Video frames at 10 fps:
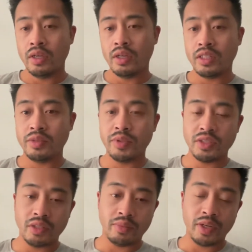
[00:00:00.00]
Not to
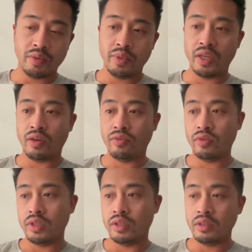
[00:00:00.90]
mention the money would be
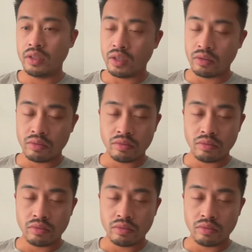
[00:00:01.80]
helpful in, you know,